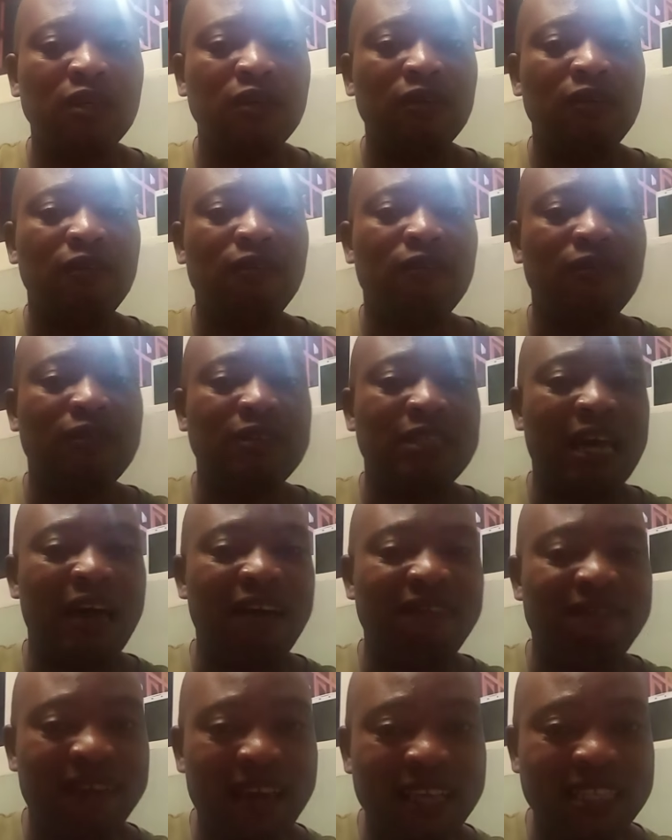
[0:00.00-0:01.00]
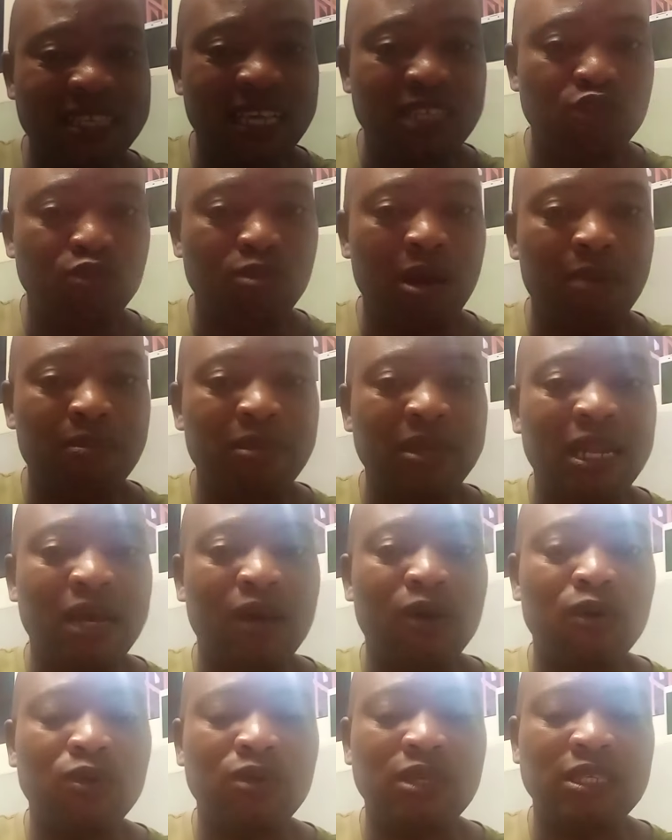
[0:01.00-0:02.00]
their rights as human beings are
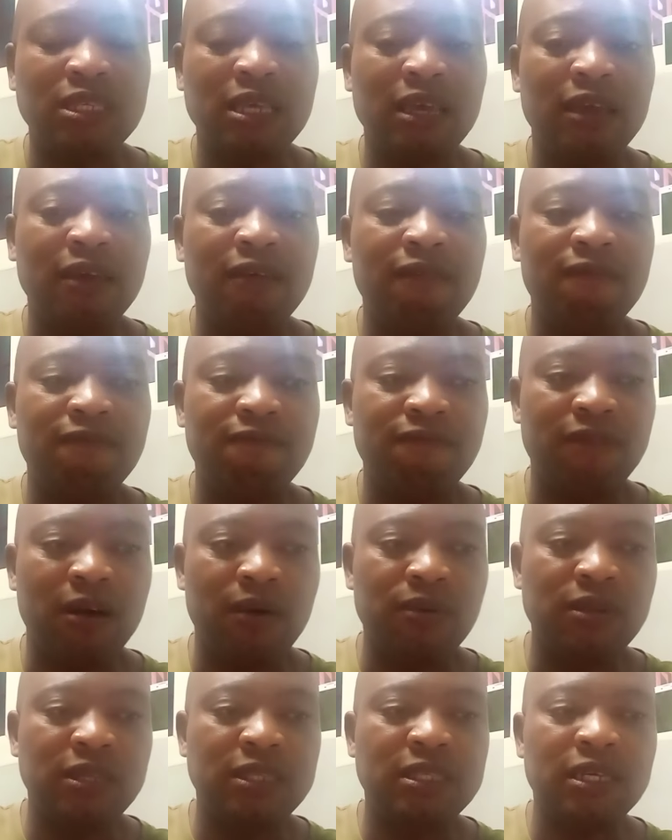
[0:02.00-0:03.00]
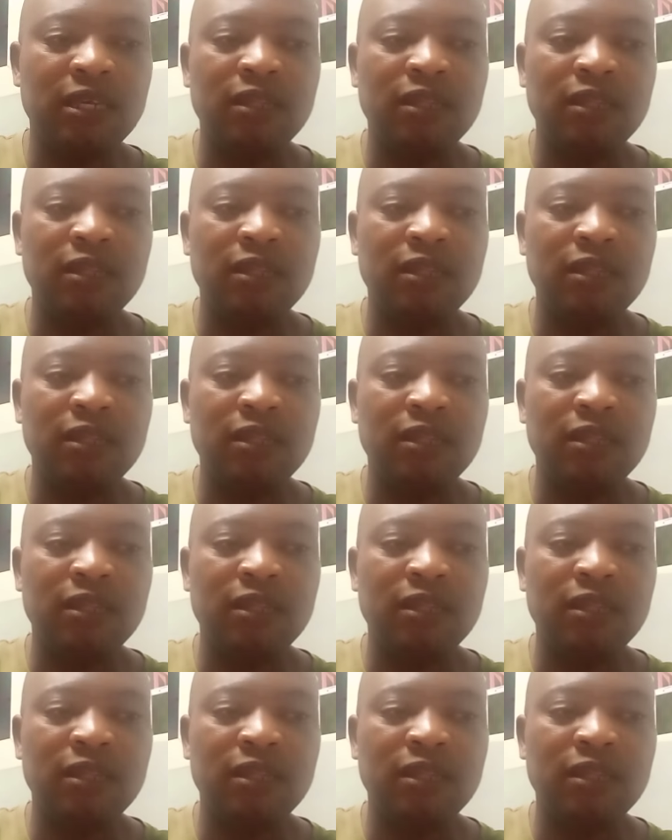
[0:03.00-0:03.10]
always violated.